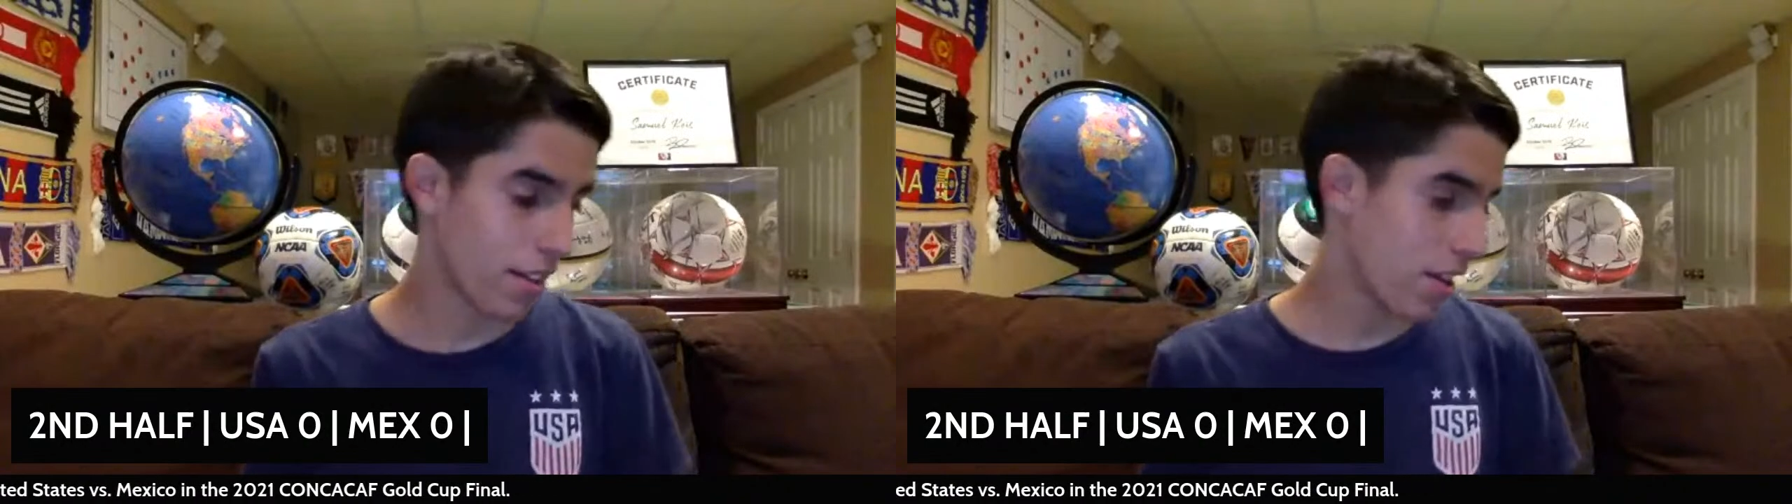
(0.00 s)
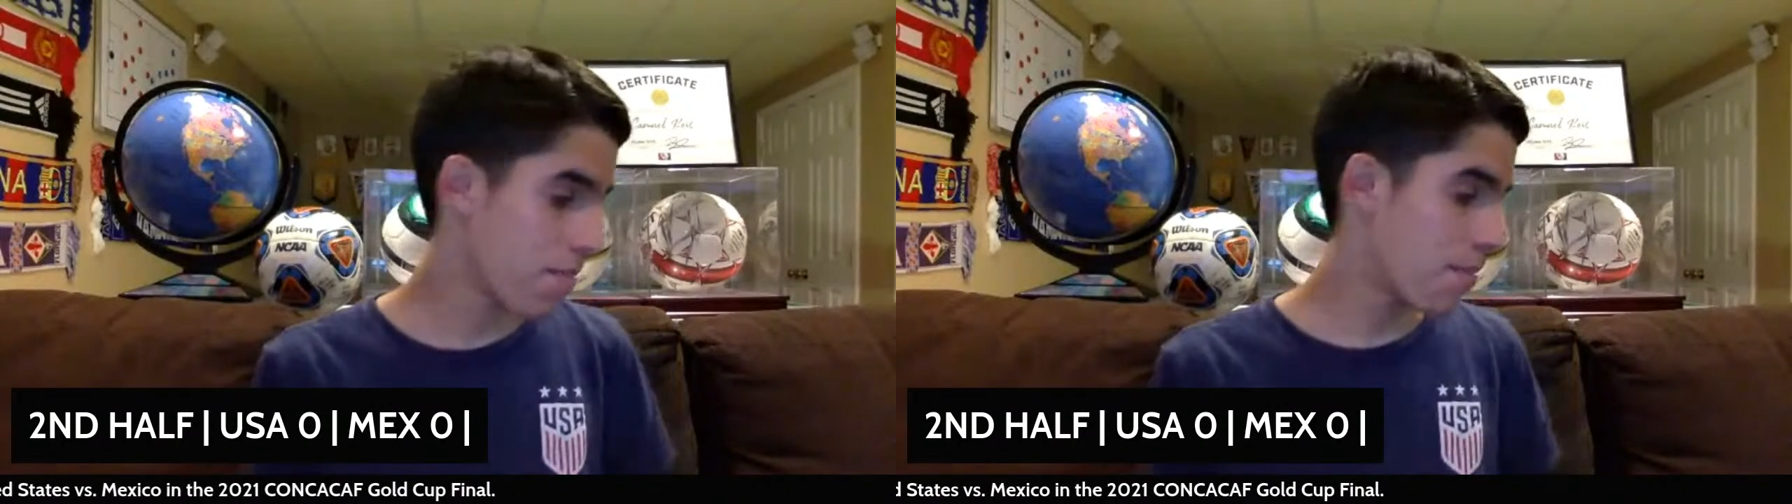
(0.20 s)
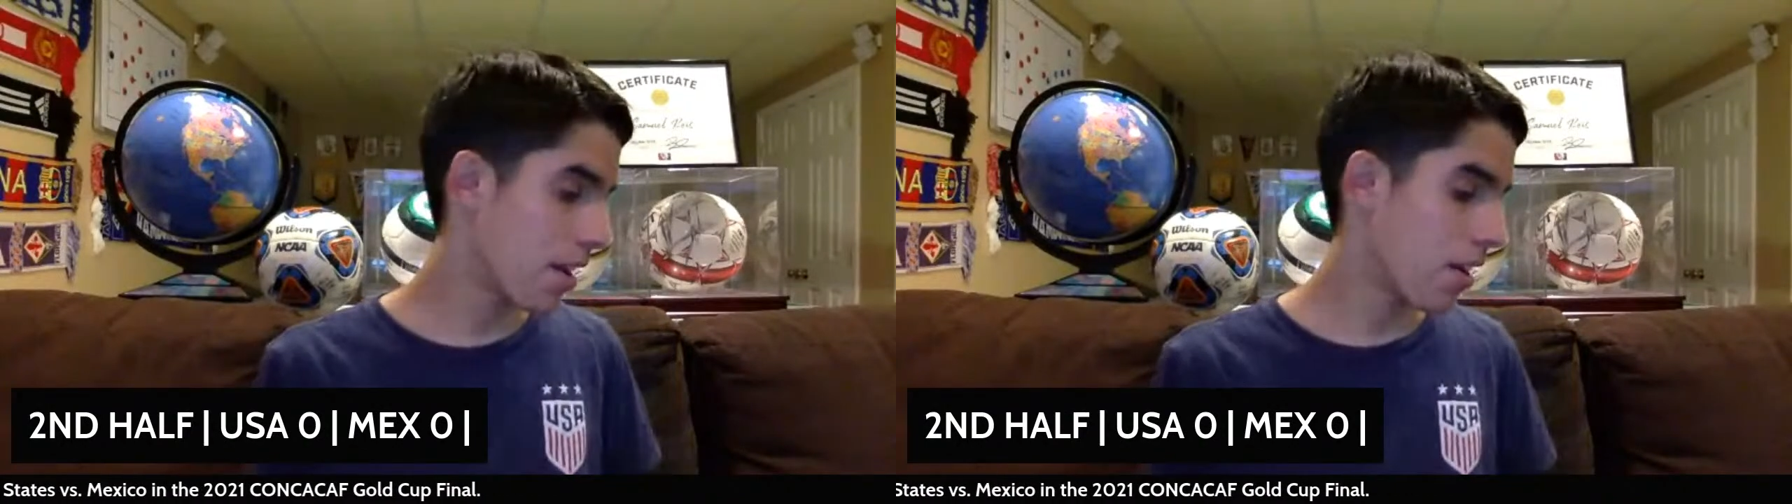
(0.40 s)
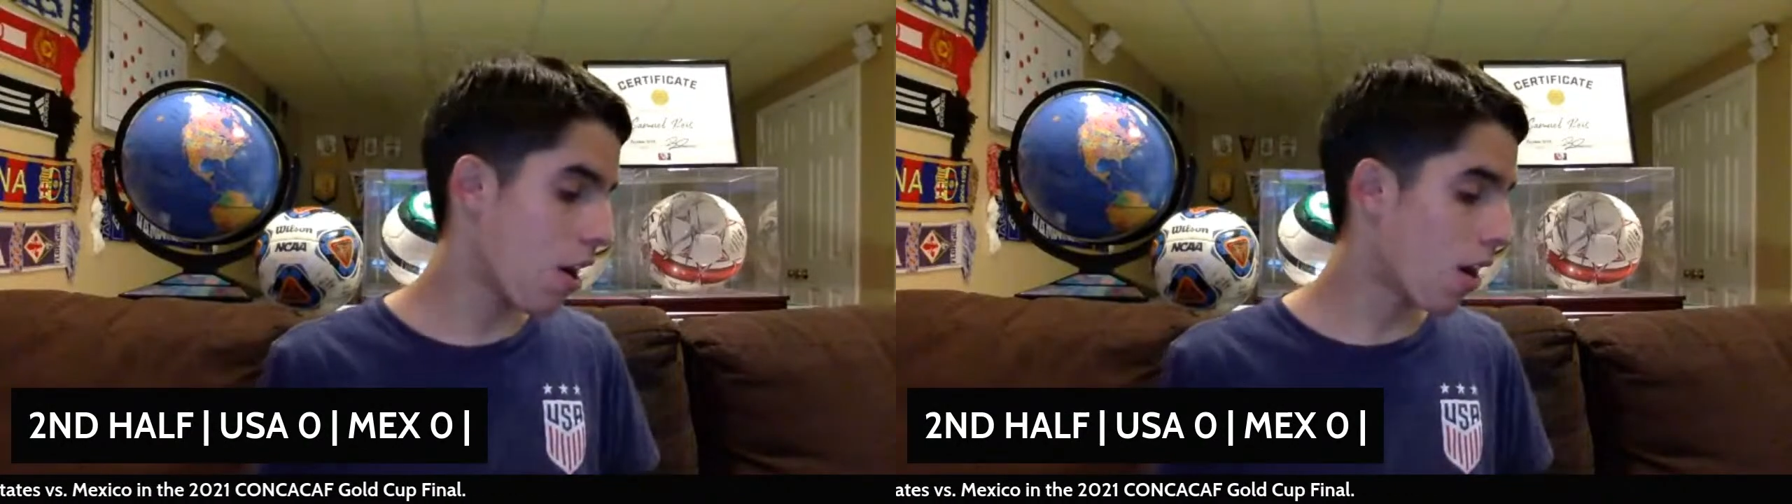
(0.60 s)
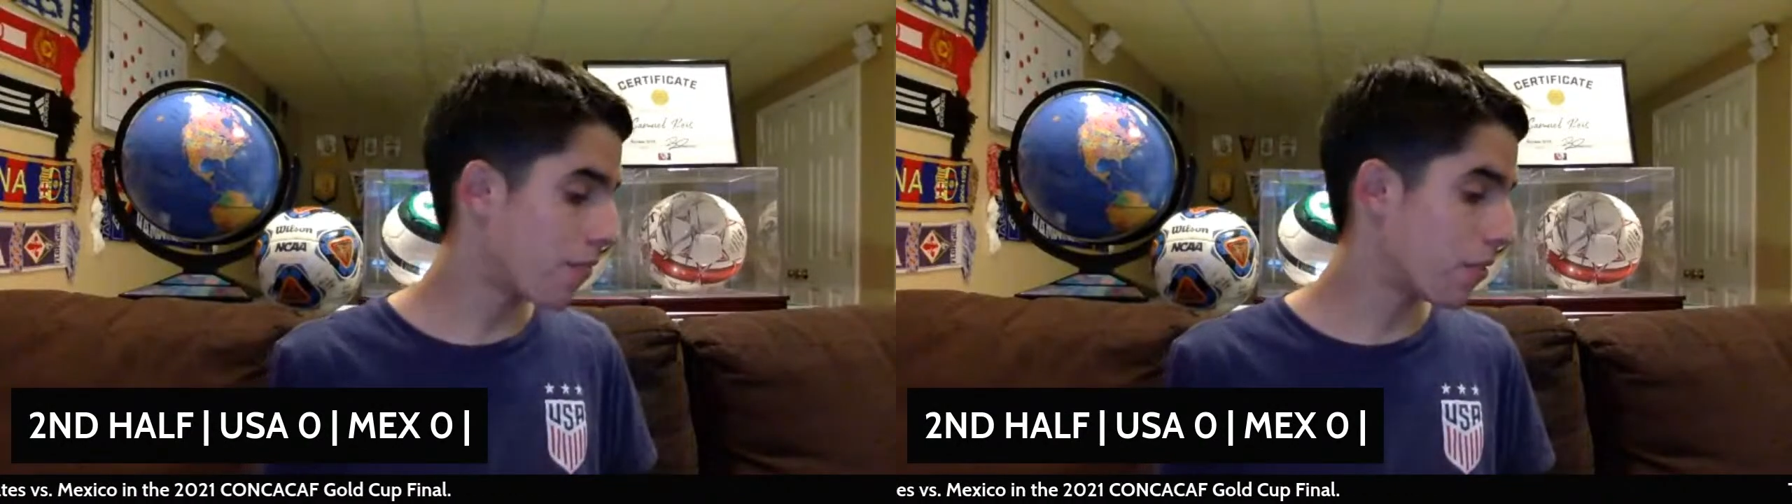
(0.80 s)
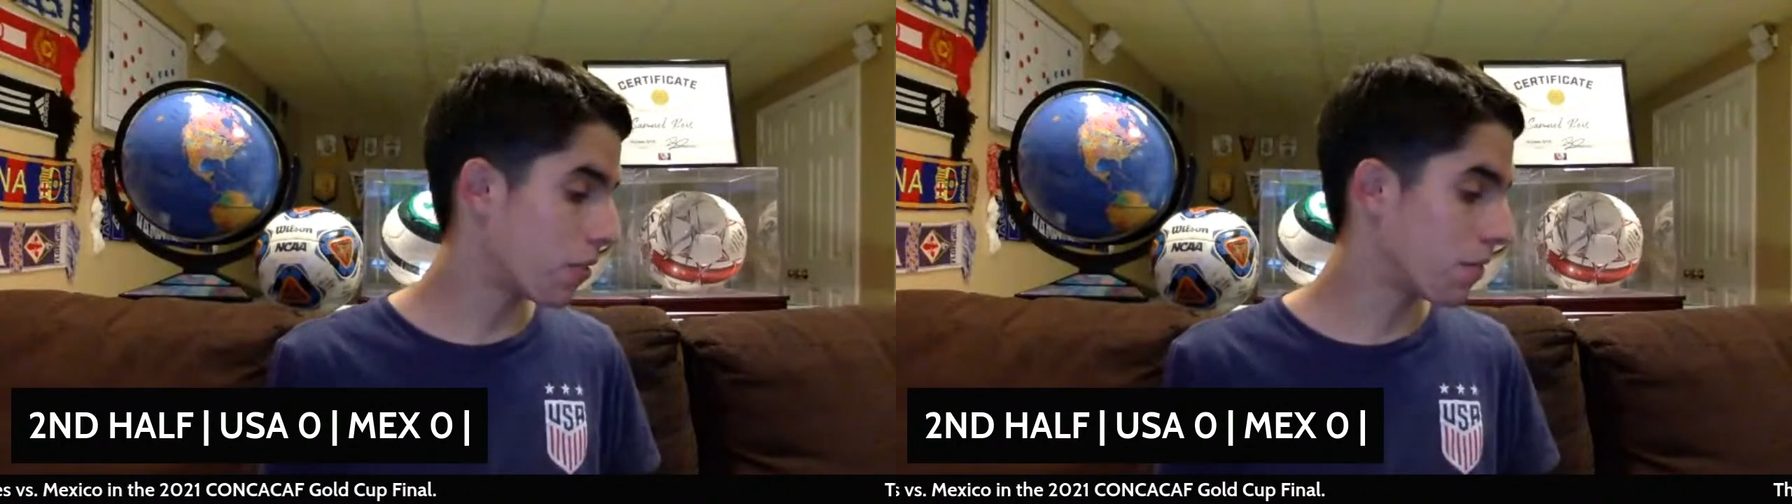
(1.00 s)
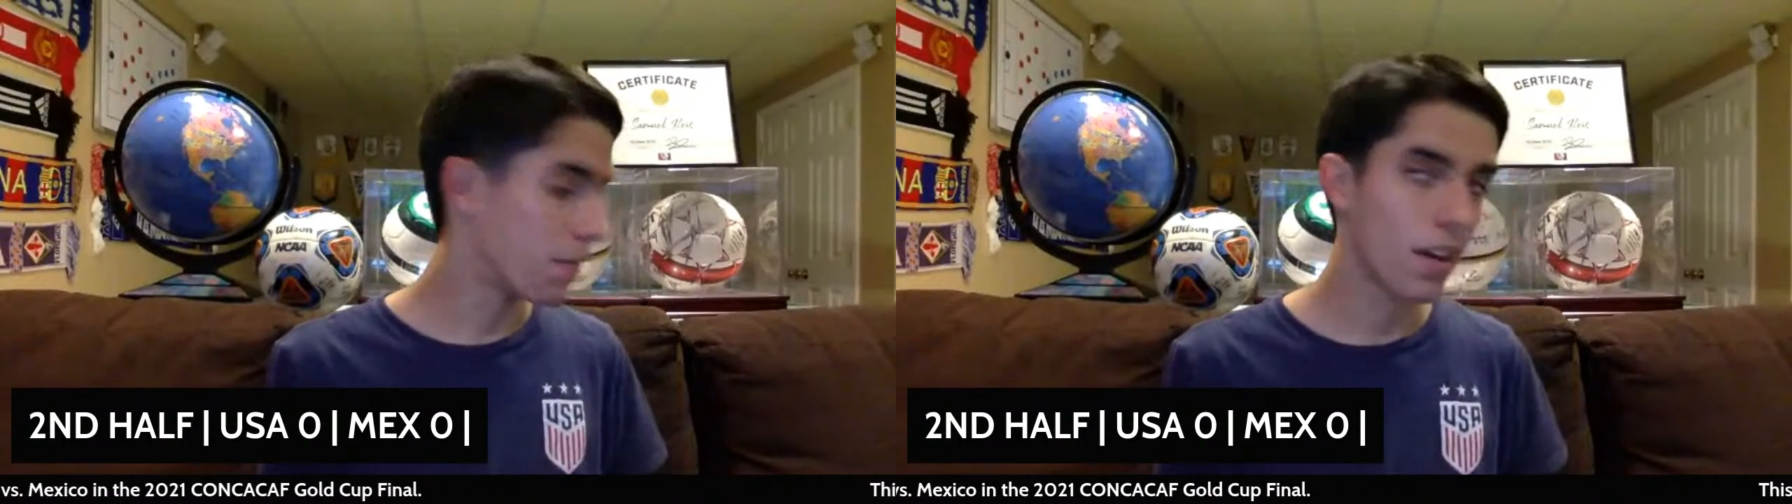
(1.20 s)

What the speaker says: They've been awful.